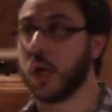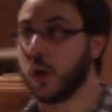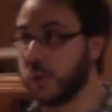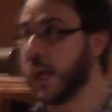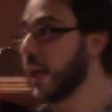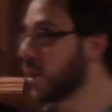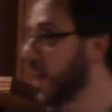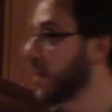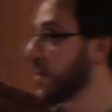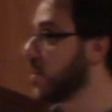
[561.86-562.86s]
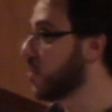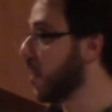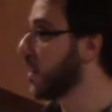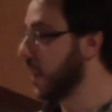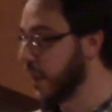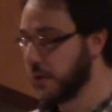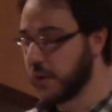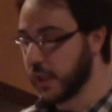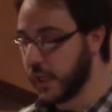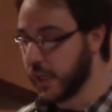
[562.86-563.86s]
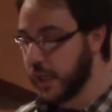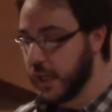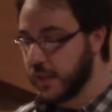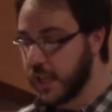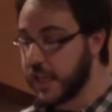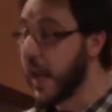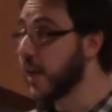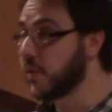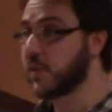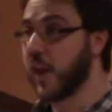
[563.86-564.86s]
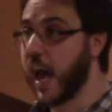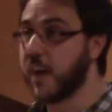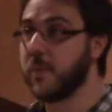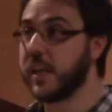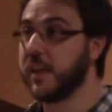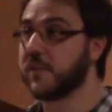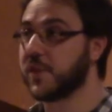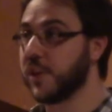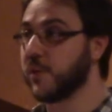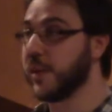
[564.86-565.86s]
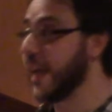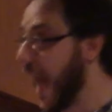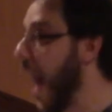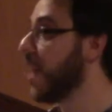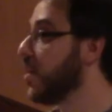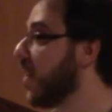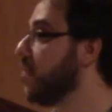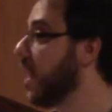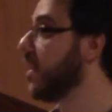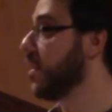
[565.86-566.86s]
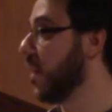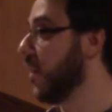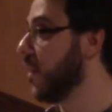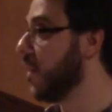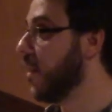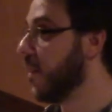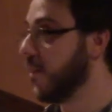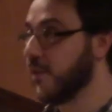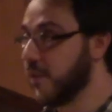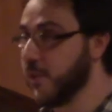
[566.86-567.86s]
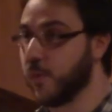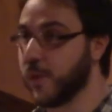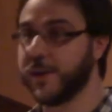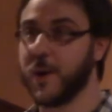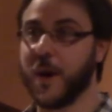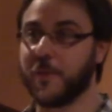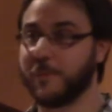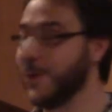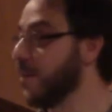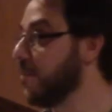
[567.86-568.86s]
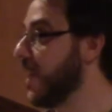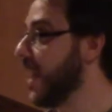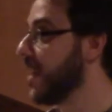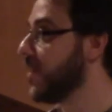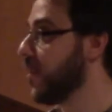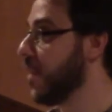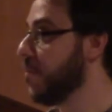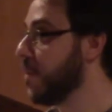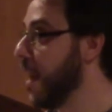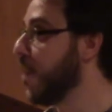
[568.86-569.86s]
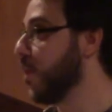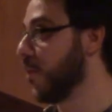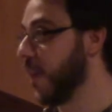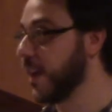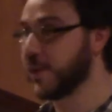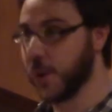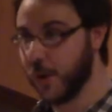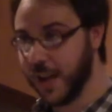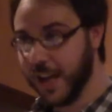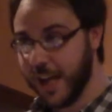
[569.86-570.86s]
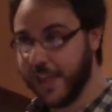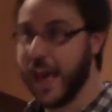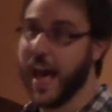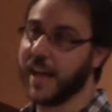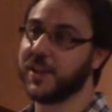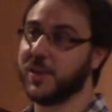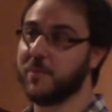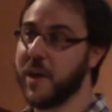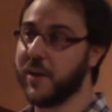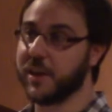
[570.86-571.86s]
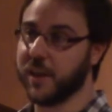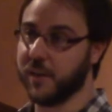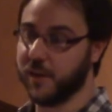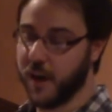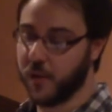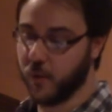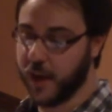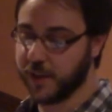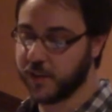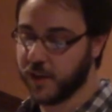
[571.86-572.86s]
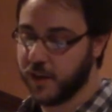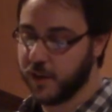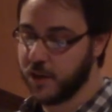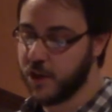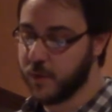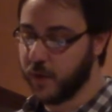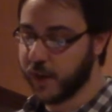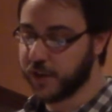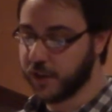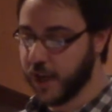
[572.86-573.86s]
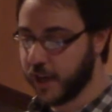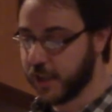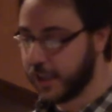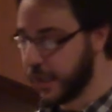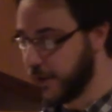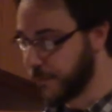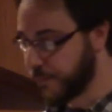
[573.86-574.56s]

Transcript: who takes Genesis strictly literally, then yes, Adam and Eve's children had to marry each other. There were no other human beings for them to mate with, right? So they had to marry each other, otherwise the human race could not continue.